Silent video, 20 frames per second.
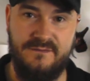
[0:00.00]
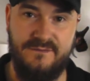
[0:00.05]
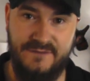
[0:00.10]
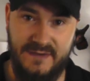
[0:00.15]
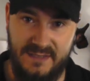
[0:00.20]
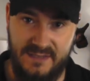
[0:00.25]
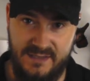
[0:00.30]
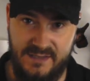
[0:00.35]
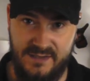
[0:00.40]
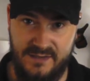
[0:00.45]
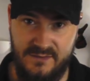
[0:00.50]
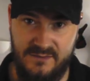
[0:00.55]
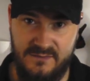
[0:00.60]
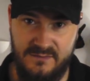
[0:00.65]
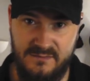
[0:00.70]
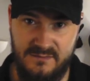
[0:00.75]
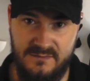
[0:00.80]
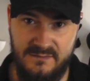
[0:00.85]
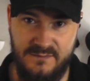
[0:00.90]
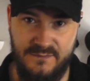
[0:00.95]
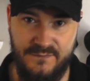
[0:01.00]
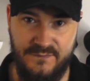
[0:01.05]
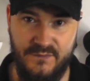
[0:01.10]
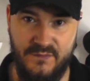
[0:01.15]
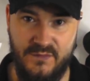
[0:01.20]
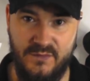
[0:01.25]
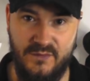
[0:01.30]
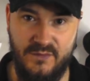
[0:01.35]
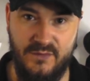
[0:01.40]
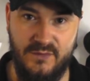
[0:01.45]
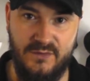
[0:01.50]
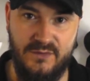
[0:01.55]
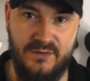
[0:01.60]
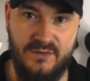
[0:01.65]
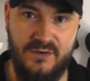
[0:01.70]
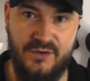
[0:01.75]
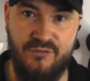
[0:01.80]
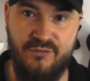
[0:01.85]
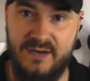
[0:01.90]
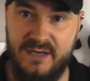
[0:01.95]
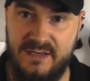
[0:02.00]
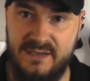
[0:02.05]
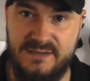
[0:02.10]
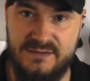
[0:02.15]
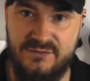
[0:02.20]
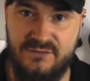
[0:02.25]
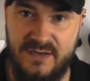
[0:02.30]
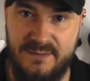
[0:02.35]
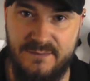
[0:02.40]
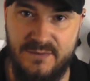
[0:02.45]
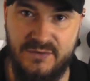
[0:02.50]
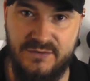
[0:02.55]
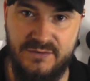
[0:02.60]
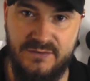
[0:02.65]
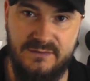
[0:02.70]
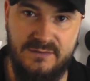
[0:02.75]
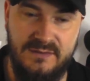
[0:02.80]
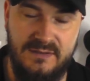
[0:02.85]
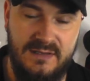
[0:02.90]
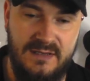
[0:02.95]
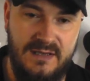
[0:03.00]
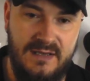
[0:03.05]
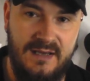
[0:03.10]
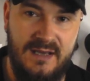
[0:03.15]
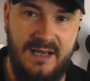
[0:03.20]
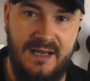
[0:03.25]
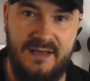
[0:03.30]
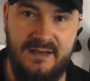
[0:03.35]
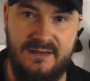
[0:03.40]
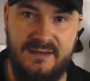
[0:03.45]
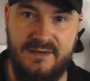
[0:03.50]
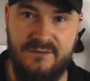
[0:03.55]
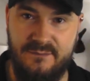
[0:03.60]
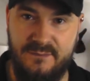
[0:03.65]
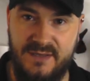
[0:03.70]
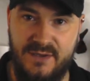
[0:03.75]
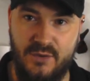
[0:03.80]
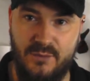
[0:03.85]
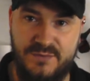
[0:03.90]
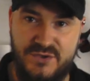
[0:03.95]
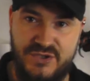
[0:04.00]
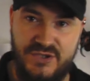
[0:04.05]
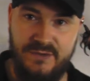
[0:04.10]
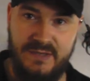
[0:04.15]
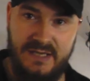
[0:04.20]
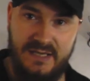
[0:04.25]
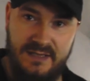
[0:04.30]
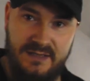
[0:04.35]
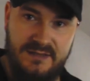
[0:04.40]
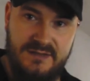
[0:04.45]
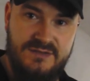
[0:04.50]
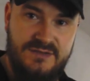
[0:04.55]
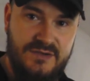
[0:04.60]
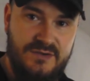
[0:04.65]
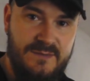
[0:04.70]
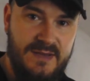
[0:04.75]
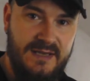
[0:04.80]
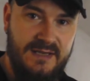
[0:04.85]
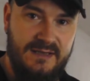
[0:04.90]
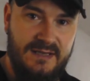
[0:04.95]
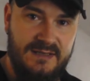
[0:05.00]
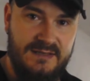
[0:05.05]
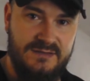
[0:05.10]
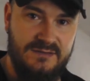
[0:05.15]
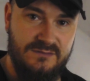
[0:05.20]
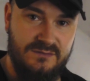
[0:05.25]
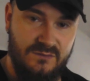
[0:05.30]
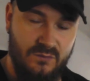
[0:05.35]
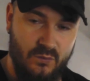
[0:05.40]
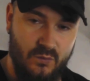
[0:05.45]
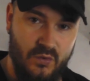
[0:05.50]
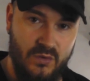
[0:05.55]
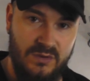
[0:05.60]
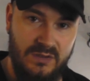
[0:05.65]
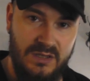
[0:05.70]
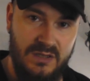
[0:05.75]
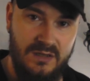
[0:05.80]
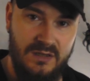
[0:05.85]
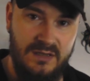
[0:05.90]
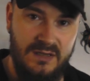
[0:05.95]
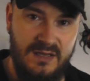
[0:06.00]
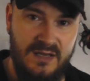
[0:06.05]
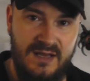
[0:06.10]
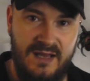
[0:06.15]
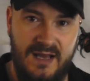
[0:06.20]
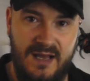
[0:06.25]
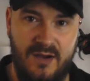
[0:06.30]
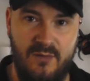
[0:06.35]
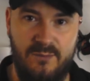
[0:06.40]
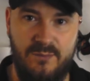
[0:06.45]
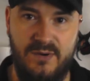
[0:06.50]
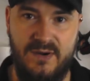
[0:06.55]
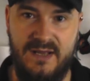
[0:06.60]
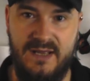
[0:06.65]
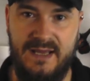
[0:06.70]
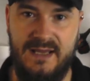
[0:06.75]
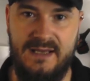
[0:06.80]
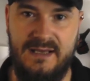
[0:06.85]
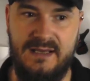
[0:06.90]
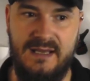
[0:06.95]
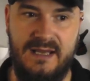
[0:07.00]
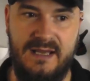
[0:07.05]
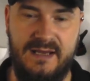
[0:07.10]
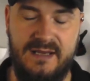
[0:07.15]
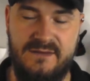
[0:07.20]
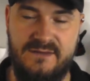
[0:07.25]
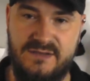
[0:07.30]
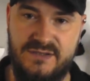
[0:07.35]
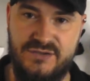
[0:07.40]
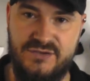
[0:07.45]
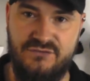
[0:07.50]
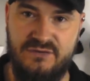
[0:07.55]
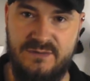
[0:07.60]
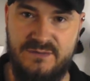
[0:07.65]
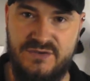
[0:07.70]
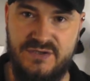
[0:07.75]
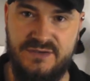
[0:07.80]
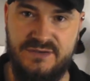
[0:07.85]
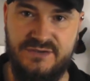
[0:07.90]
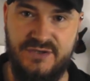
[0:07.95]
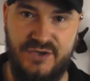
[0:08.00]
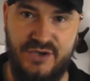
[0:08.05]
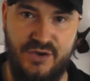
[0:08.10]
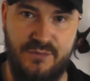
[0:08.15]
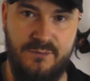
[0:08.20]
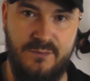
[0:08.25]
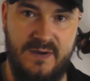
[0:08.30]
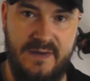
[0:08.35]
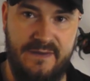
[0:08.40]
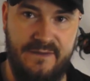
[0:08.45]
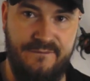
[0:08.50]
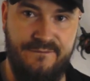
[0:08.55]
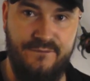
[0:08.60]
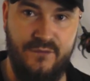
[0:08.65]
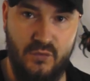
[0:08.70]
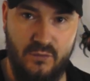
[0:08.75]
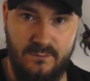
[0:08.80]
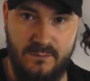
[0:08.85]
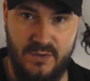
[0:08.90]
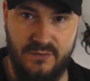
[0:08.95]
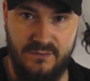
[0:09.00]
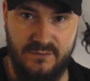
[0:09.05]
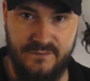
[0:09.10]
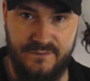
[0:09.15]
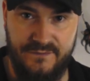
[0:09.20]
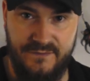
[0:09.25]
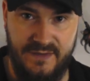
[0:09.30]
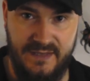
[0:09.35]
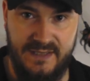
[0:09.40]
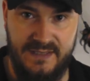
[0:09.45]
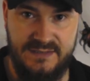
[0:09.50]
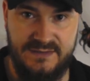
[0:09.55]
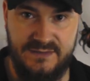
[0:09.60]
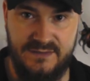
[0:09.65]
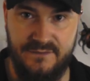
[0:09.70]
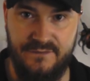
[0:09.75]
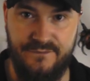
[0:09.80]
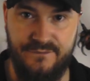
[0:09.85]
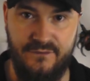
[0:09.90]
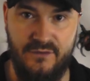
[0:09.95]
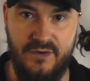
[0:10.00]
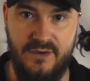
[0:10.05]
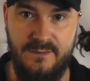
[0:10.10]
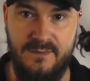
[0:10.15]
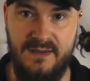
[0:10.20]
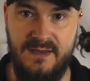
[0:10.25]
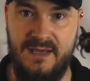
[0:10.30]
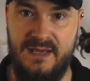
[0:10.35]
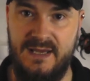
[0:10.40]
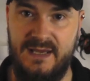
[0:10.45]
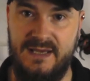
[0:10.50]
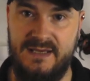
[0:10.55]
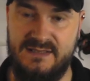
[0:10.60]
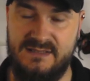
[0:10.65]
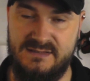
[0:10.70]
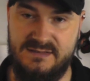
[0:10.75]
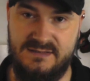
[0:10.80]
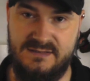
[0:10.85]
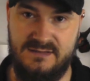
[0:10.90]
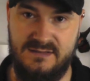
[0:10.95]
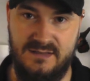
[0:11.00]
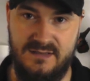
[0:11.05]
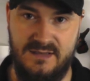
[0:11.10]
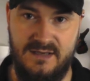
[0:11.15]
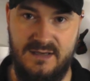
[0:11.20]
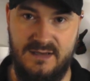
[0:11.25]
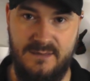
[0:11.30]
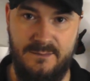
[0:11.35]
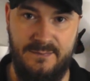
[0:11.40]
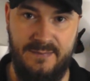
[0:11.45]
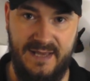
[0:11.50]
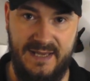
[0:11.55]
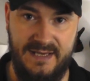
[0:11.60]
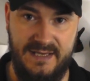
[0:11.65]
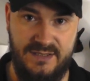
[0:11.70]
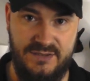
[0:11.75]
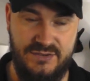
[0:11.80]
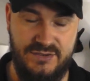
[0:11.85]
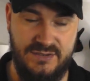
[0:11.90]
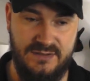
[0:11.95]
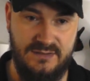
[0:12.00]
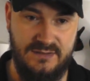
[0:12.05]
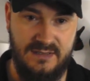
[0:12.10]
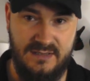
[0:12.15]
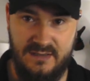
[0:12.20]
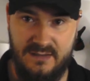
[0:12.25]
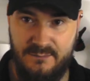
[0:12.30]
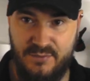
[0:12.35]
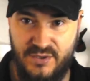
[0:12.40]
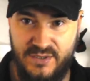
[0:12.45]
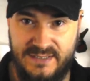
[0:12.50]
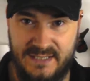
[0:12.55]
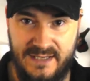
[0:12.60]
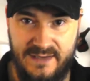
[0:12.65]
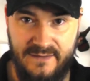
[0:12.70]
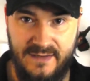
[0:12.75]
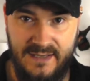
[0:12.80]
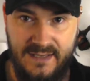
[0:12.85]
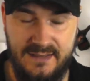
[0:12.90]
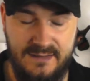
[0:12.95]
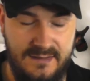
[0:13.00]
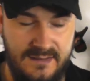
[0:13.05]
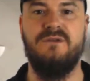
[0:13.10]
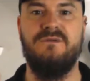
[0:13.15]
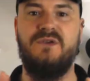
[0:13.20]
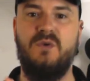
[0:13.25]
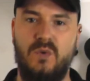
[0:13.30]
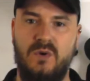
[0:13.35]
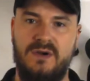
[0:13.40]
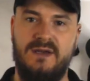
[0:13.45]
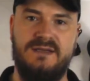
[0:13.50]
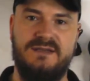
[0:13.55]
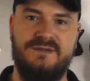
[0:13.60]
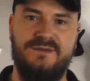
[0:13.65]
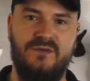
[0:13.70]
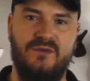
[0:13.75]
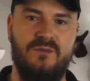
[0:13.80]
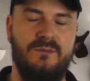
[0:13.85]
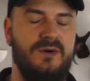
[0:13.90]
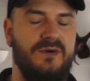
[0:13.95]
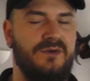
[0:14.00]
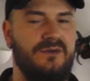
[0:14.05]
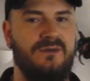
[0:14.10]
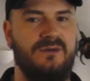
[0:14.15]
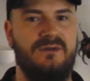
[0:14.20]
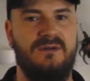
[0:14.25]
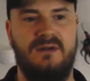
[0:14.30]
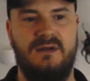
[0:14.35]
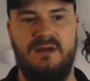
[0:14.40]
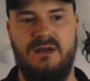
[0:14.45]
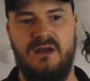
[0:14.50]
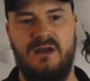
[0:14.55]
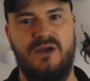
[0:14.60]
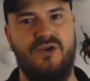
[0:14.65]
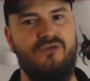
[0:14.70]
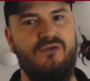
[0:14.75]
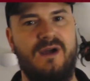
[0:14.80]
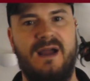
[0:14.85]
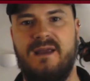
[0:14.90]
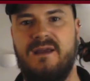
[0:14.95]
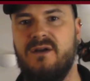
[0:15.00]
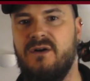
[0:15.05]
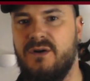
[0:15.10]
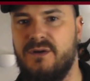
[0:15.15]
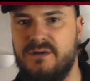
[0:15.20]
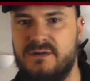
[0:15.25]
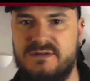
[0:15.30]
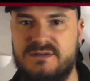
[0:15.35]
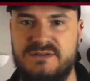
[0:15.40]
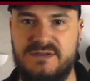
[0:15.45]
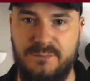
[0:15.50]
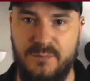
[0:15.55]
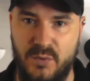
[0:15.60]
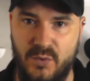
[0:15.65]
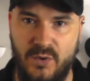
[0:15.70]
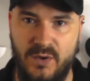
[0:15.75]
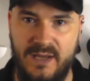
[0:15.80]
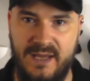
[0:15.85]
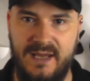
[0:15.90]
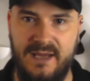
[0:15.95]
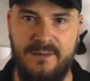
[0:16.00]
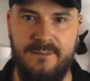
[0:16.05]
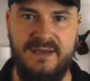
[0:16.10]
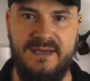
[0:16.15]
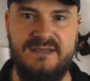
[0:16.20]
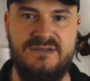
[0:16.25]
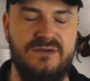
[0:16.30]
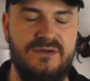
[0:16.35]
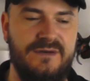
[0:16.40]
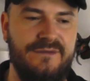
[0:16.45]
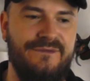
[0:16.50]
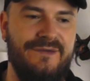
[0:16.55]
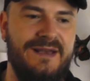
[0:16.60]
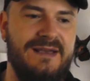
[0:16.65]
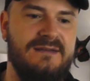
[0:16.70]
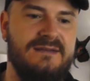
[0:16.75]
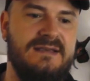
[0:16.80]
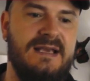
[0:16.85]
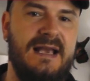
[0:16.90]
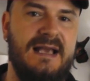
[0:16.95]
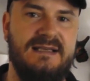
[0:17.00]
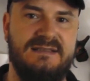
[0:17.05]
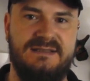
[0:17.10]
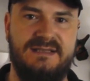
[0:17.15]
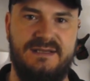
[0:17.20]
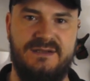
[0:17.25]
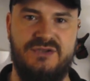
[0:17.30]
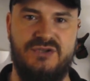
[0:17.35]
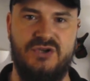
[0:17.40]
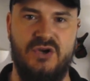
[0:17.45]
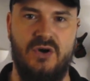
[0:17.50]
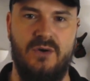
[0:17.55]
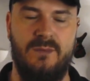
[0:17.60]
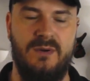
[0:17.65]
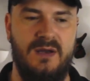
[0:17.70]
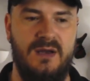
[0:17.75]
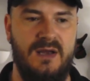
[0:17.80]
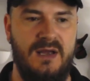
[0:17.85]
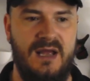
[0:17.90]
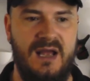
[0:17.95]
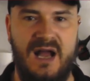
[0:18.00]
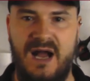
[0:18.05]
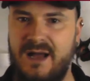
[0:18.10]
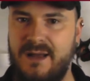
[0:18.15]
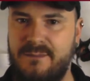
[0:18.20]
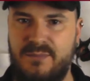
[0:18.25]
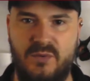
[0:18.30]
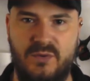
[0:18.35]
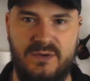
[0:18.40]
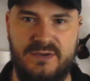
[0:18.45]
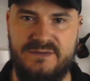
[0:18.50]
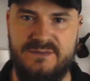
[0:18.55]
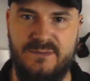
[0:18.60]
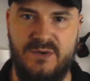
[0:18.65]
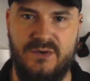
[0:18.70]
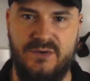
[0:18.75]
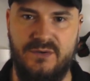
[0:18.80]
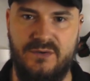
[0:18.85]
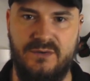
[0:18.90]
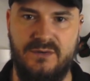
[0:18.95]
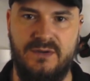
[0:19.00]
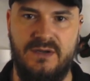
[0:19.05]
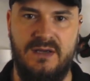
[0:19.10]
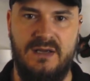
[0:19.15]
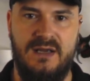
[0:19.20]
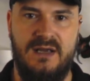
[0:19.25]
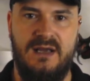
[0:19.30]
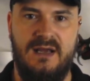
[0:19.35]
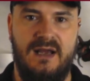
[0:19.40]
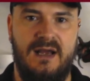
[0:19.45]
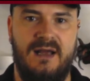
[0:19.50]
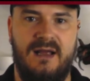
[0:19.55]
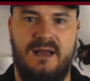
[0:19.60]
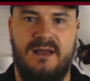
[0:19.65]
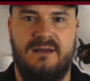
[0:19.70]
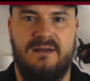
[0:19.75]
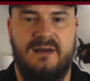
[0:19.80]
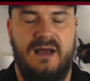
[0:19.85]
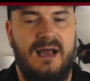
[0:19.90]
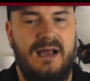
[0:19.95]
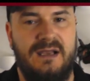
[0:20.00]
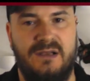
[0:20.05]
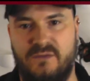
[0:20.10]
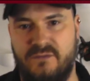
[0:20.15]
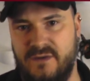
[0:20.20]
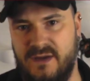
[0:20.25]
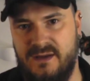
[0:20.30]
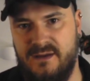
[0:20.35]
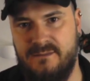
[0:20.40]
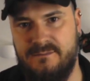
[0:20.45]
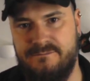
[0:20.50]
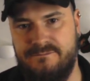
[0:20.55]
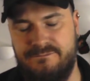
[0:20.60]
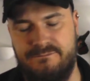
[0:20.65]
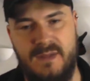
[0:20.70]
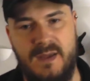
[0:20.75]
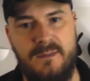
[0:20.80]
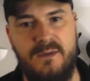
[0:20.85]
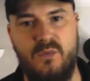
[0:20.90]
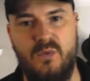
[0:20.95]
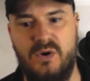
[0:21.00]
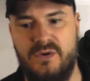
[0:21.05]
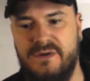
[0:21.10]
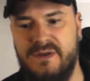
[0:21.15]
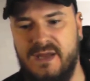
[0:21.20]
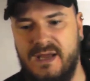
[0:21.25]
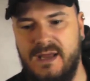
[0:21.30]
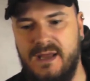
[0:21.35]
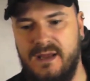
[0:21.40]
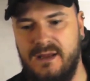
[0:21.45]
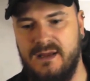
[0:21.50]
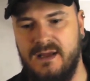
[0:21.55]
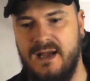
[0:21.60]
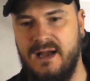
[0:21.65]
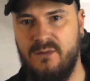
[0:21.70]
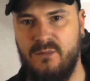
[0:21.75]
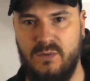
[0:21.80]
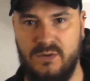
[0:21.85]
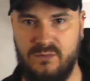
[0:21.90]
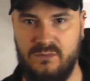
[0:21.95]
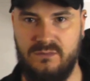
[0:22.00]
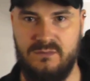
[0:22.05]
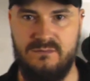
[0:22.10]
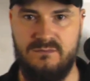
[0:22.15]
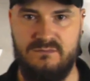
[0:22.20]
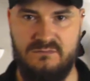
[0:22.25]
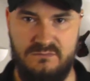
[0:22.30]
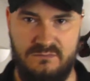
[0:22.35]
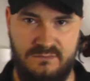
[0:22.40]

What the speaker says: thank you for creating this great model and giving me the opportunity to make this wall art. I'll put a link in the description so you can buy the full model for this from his page. Put it down there. So if you want his full model, crack on, support him. He's done a fantastic job. I bought his model and I love it. Maybe one day I will